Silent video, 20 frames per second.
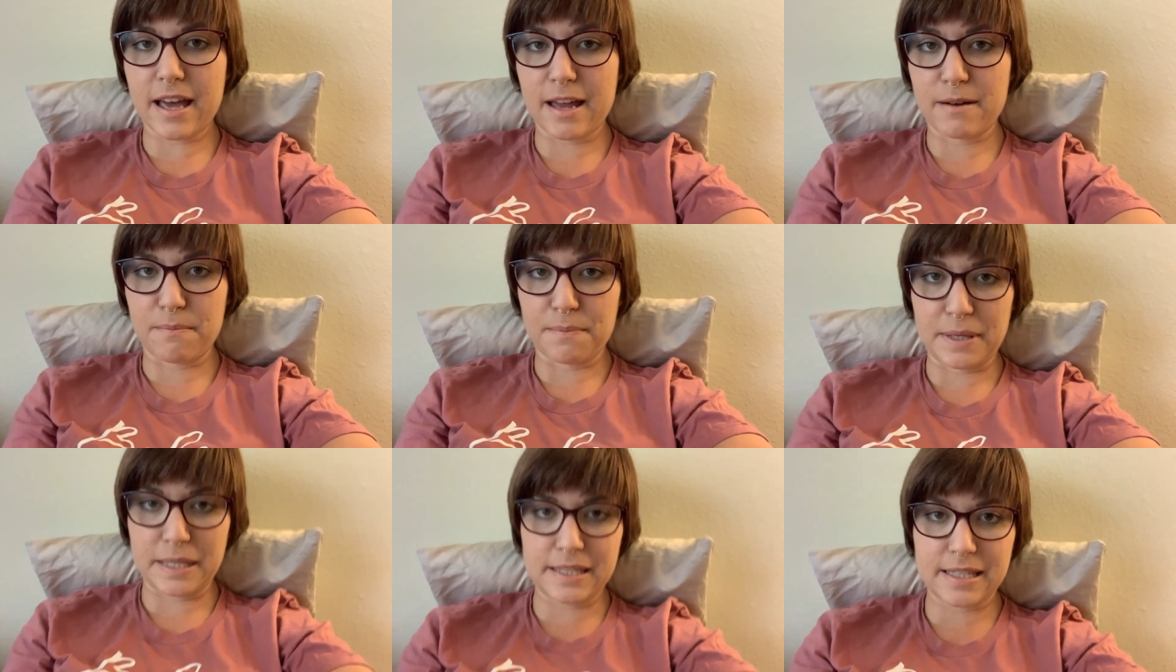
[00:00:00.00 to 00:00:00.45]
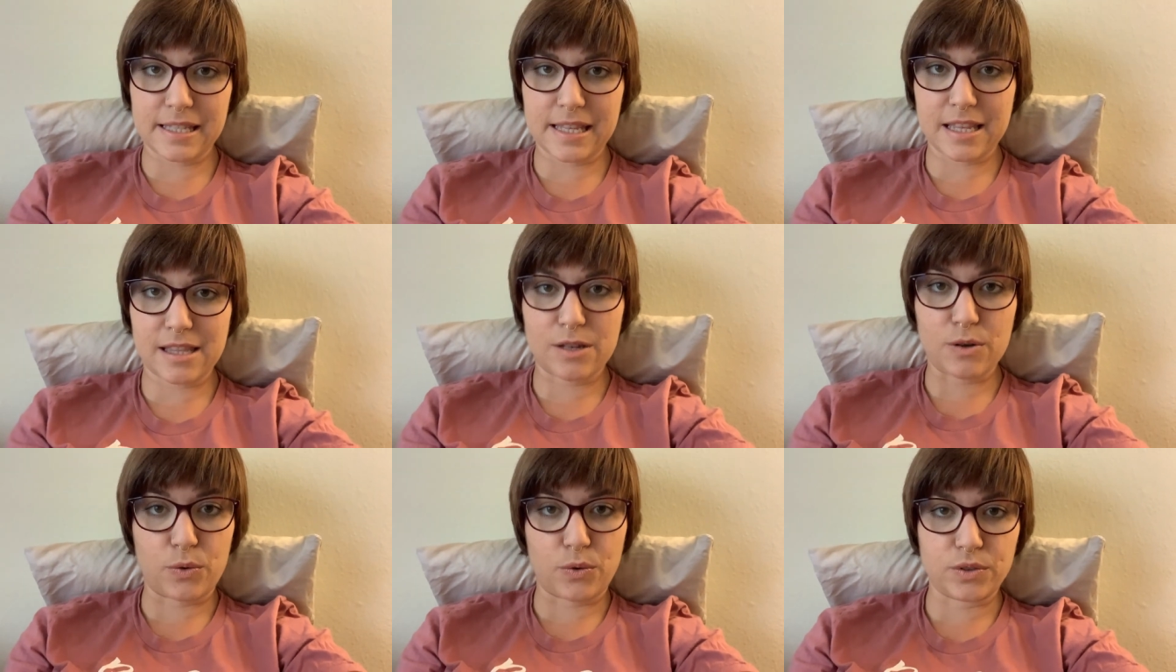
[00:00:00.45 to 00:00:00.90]
admits
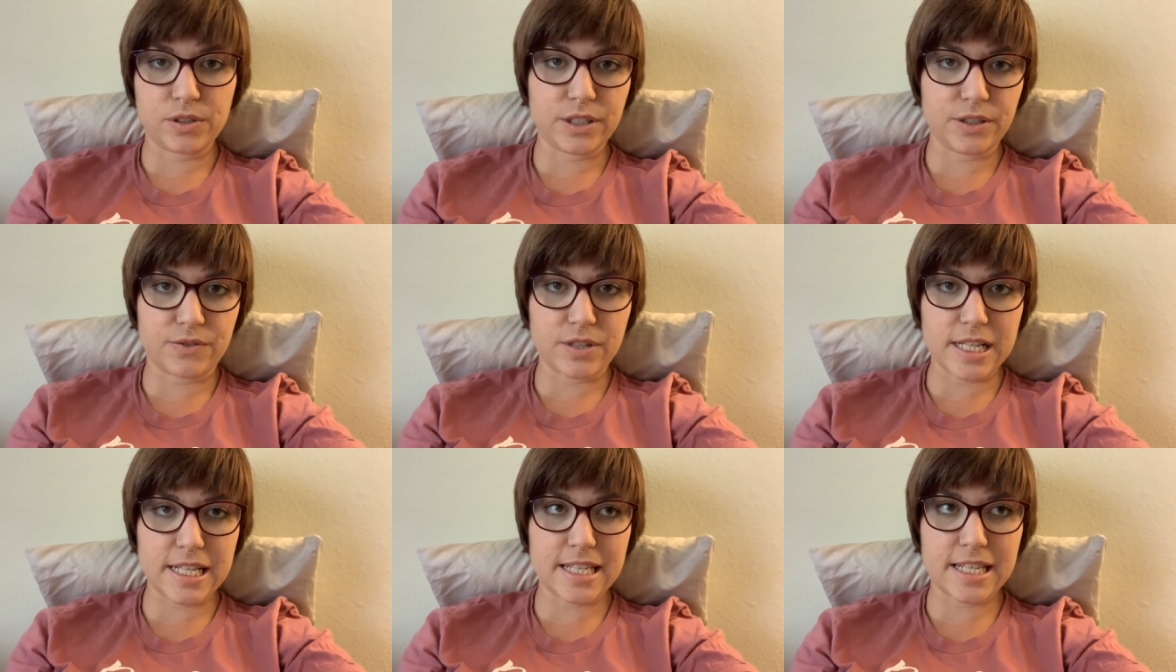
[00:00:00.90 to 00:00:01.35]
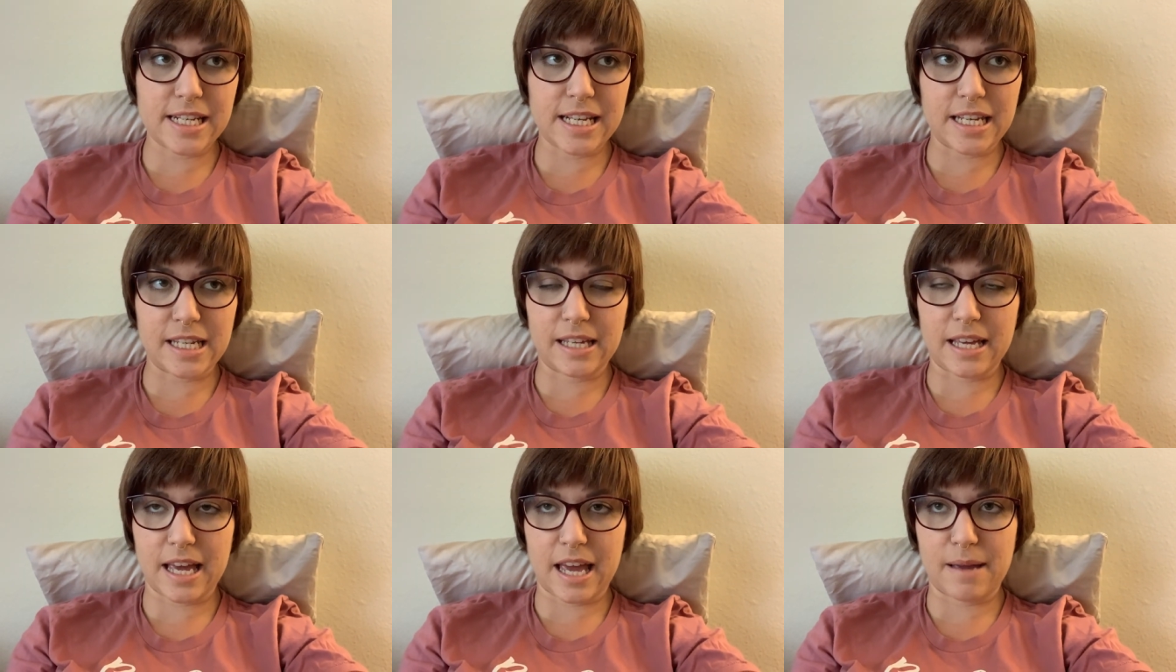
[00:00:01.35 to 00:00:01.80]
that the only reason
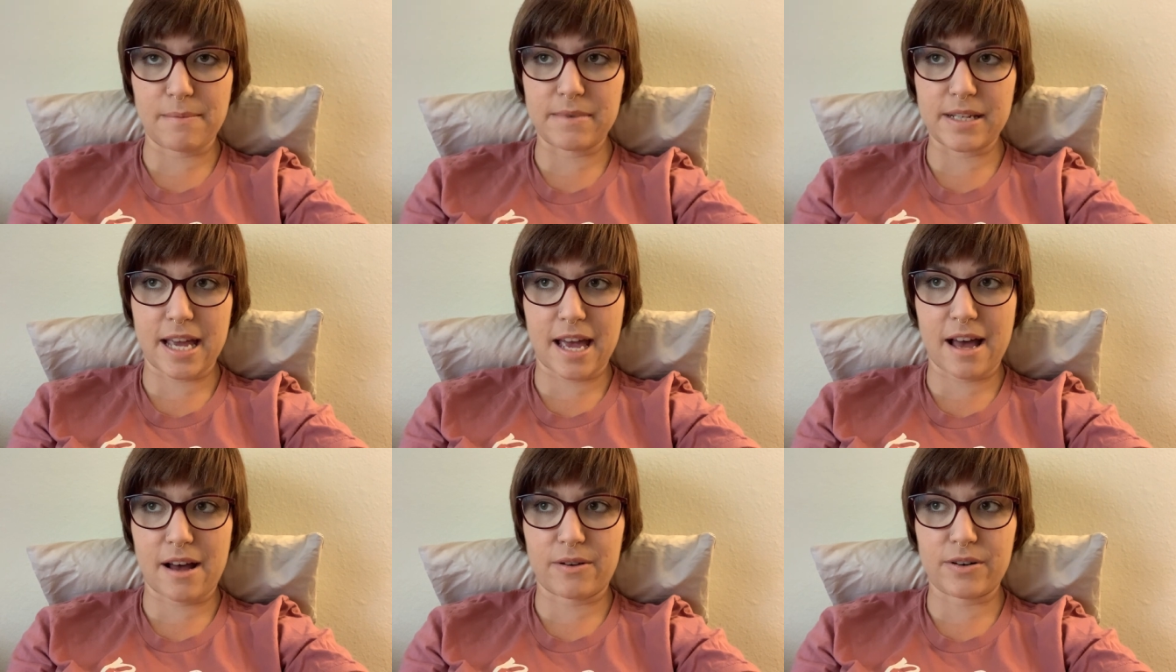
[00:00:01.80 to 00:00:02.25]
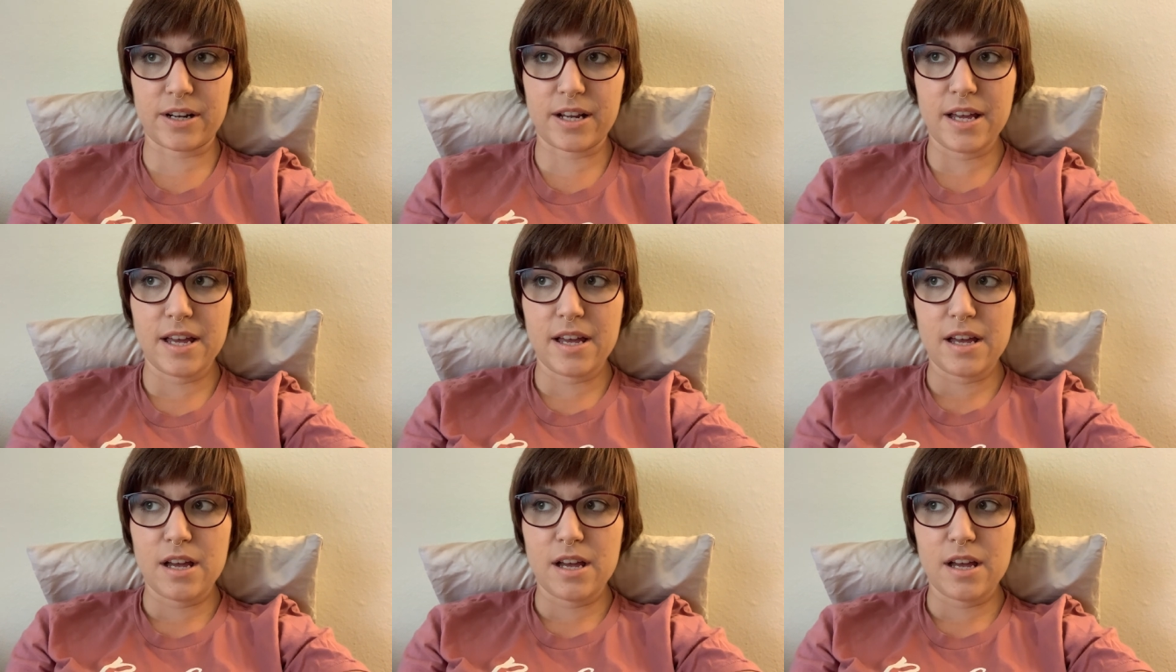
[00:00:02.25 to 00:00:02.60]
he came down